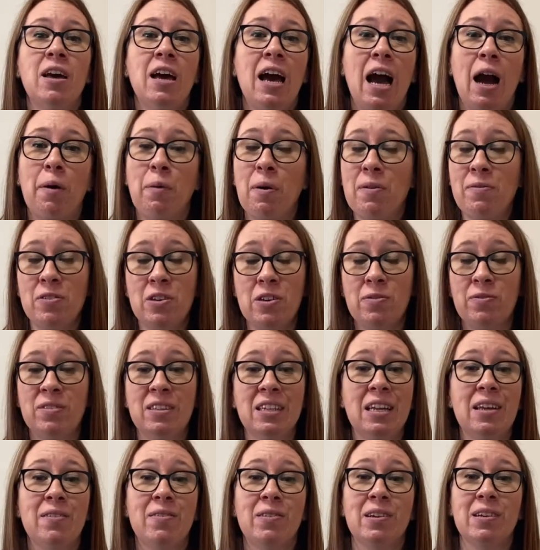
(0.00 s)
however you've
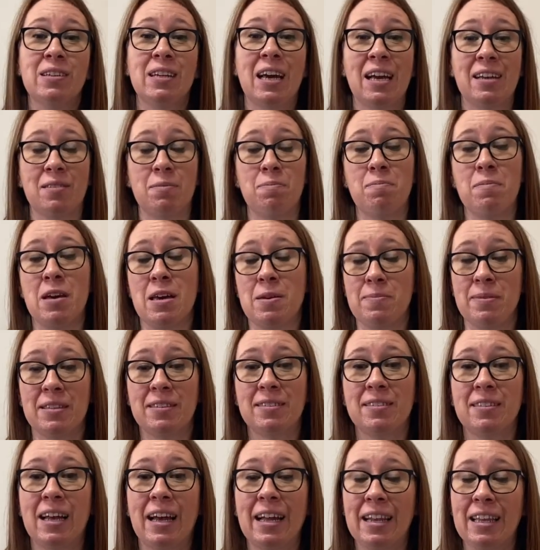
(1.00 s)
delivered has maybe
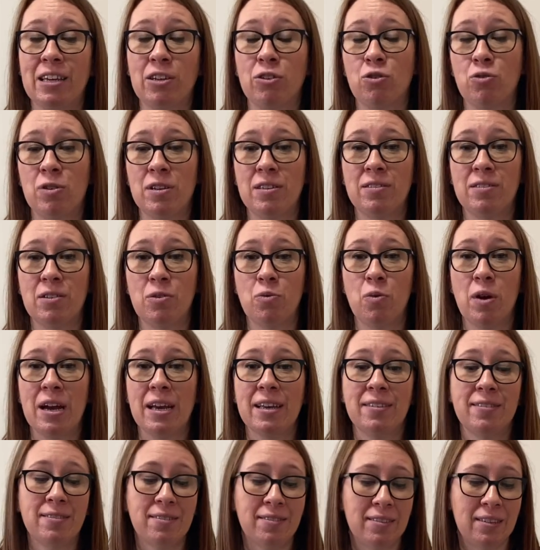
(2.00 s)
slightly increased your
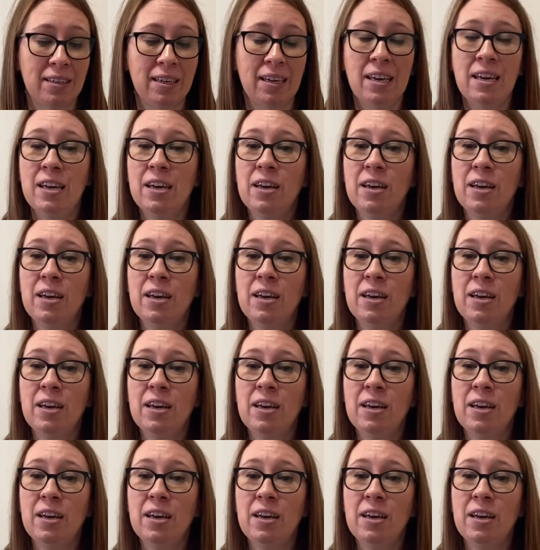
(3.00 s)
risk.